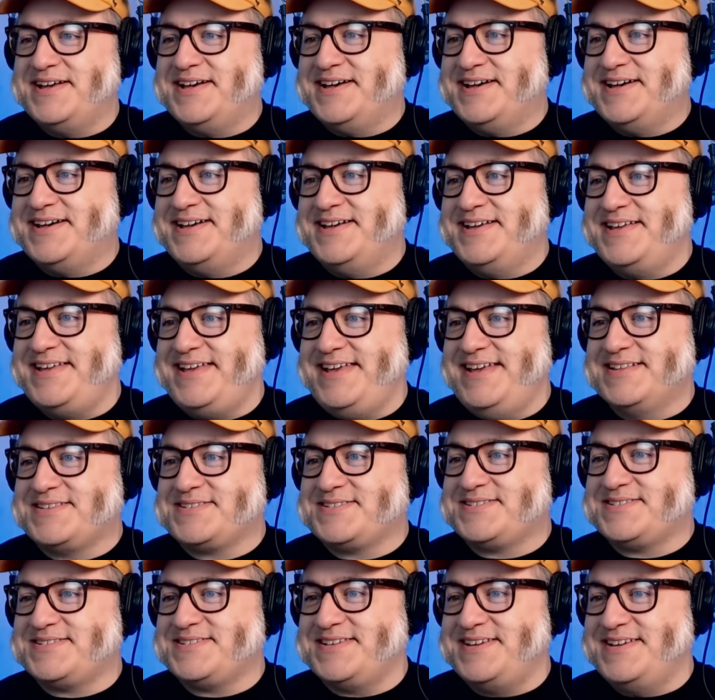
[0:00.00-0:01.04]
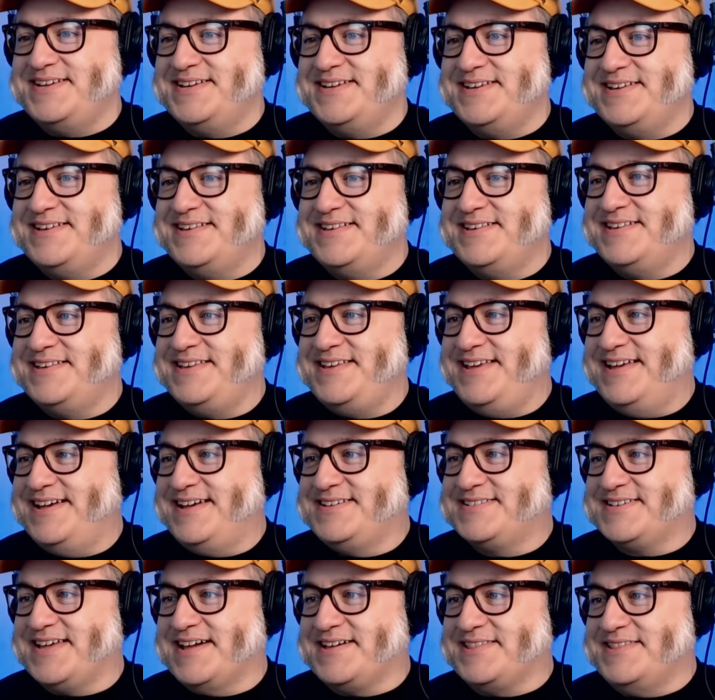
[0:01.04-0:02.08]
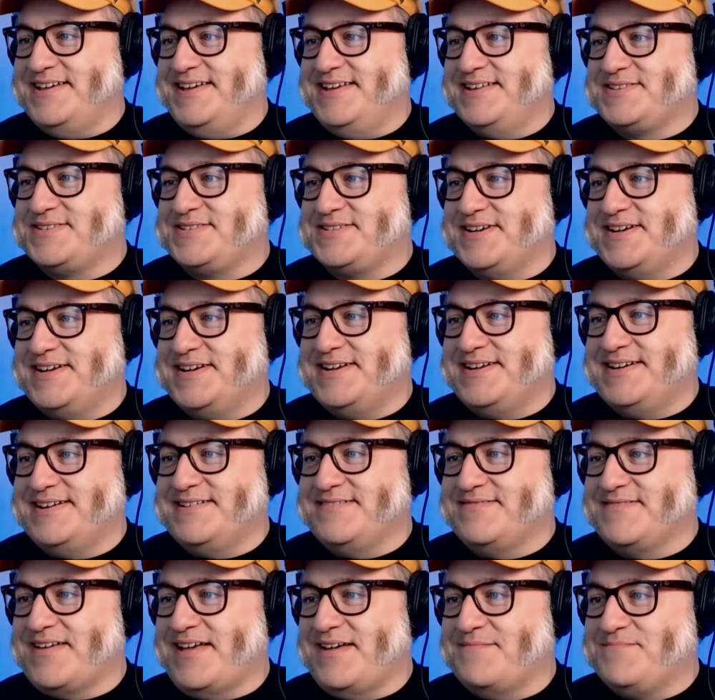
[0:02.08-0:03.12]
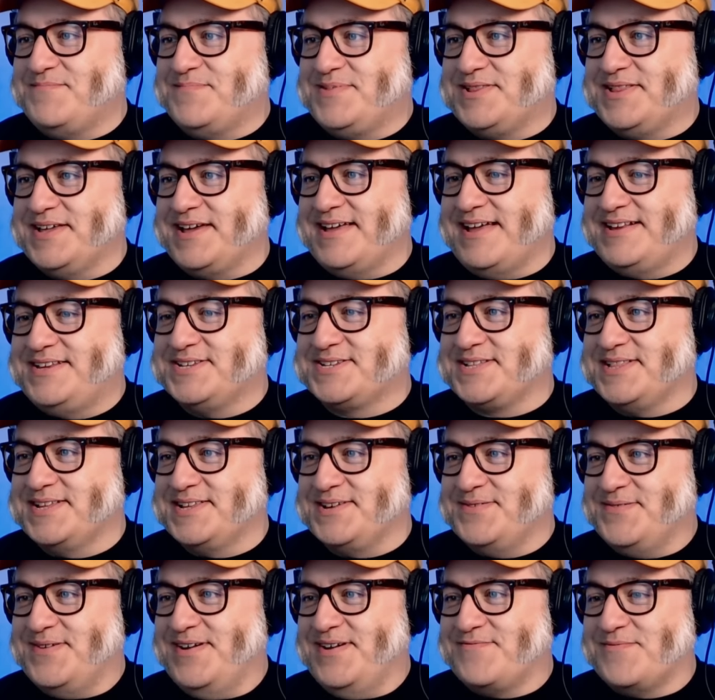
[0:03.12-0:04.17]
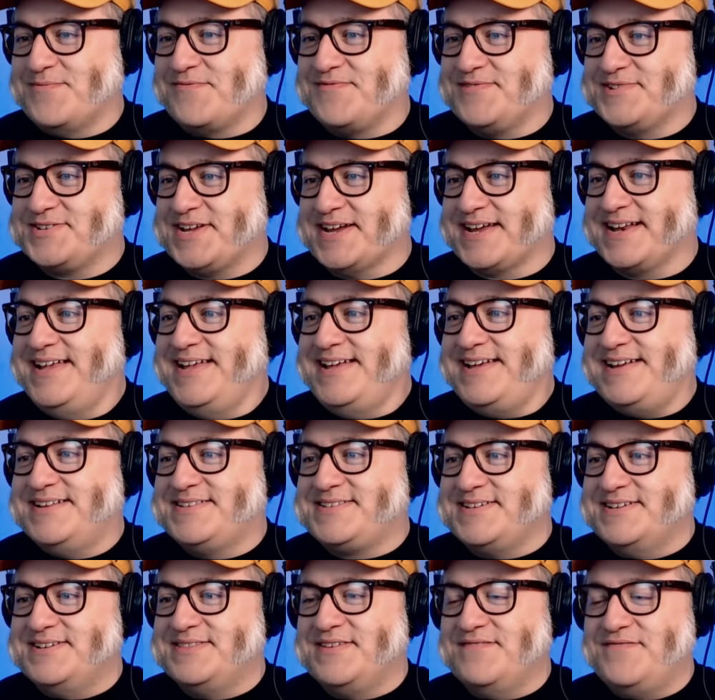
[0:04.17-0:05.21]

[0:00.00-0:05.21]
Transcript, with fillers: you're uh, right. Automatic. Yep. Yeah, exactly. It's uh, I, click, I just clicked away from it for a second. It's uh,